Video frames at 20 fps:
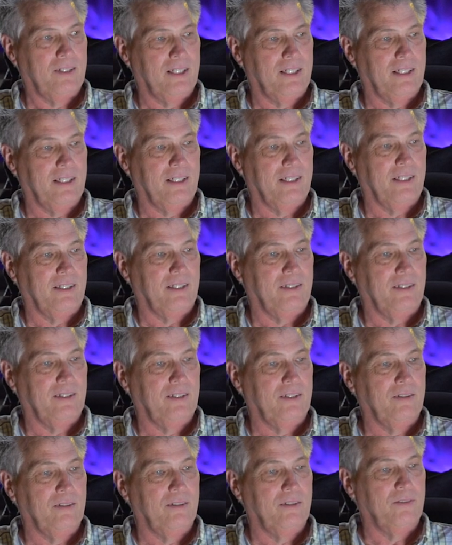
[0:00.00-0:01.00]
I
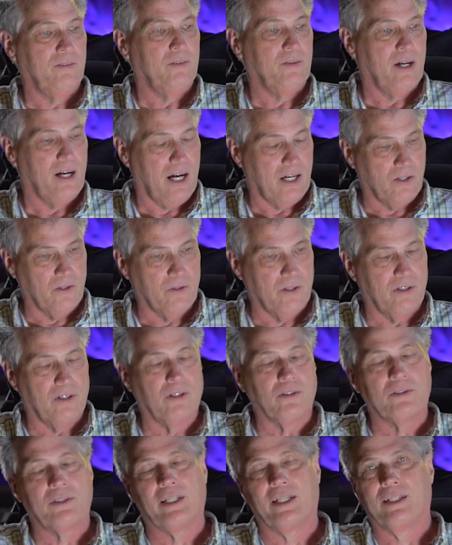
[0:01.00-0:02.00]
go to the
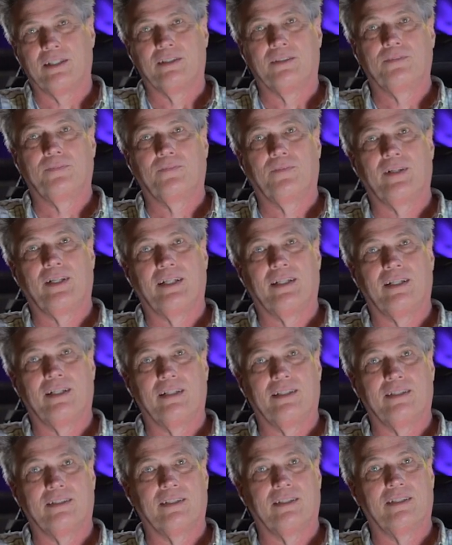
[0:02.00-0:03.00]
hotel, and
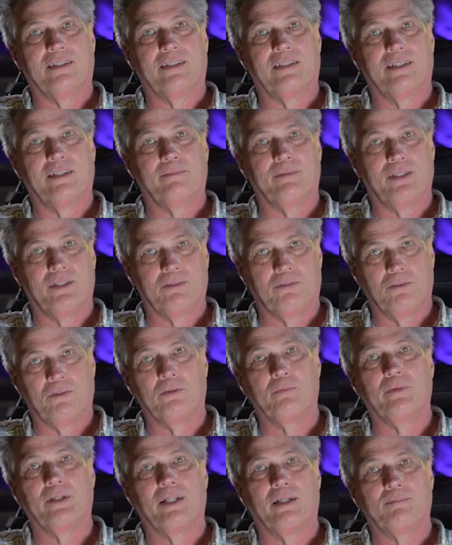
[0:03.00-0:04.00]
I'm in the
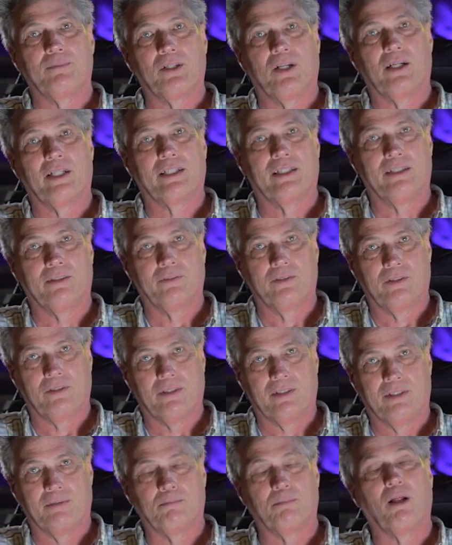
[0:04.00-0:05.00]
room, and I'm talking with
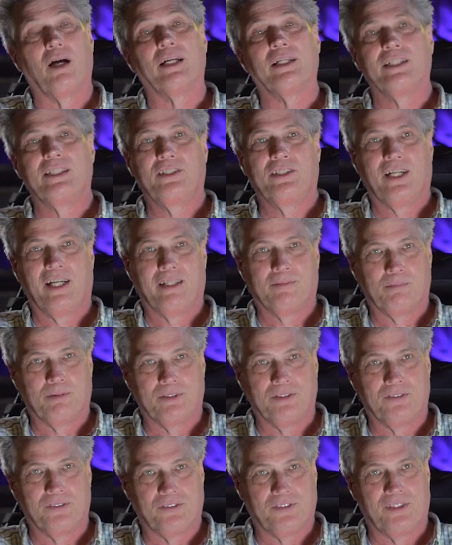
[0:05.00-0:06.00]
Blondie
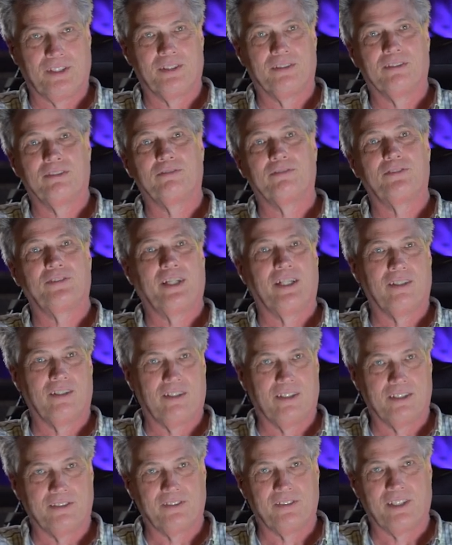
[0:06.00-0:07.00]
Chaplin, the singer of Sail
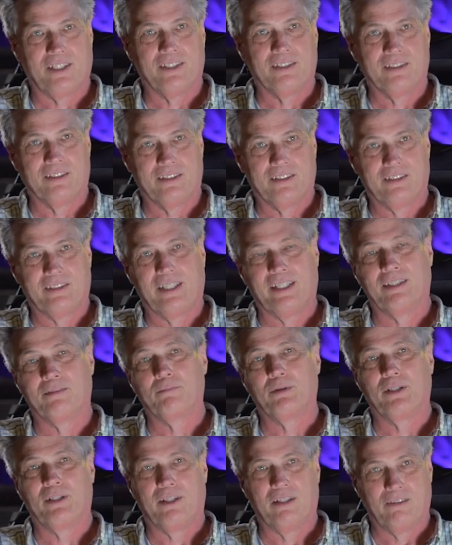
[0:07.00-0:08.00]
on Sailor, and
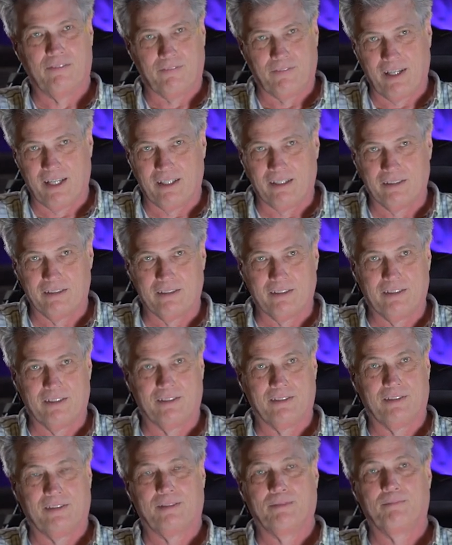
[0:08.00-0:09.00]
Bernard Fowler,
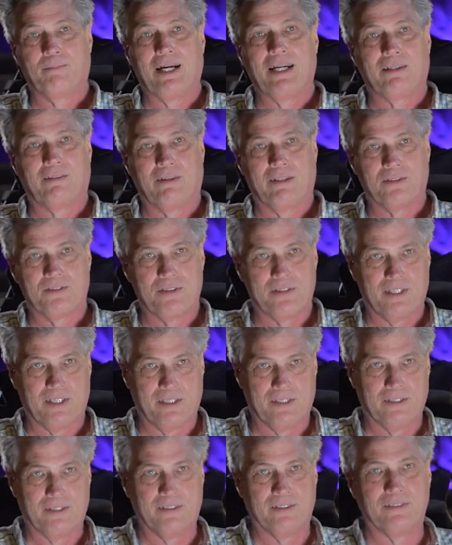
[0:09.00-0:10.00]
the background
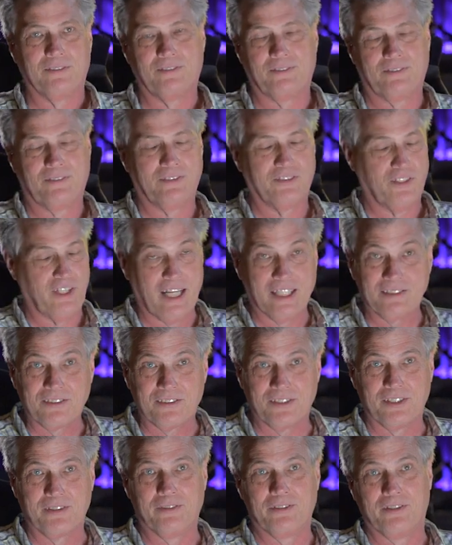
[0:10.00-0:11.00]
singer and jazz
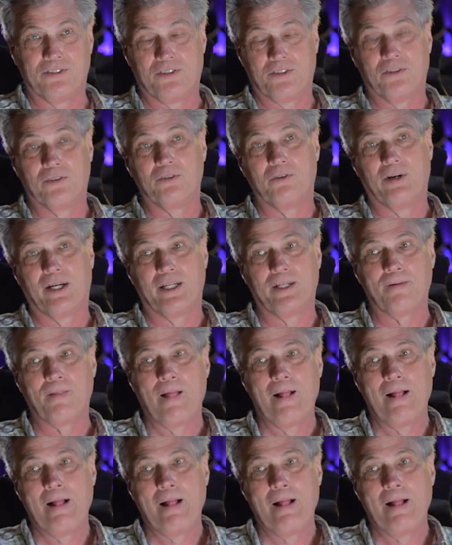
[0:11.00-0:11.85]
singer in his own right.